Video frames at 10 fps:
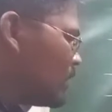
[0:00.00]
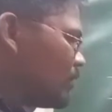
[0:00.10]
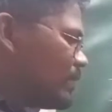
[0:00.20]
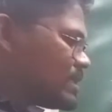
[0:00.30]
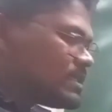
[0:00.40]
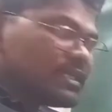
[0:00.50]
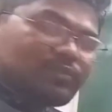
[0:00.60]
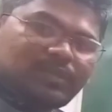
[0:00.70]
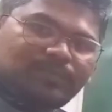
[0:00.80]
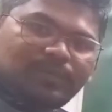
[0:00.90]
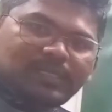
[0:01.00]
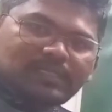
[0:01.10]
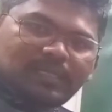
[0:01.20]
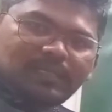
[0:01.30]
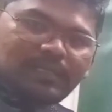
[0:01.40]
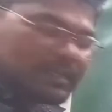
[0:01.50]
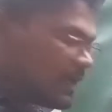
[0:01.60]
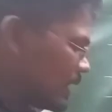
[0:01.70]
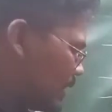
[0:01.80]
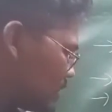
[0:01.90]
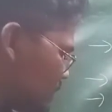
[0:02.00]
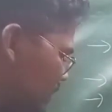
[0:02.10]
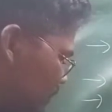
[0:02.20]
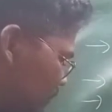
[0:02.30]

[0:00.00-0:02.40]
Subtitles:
Vegetative reproduction occurs by the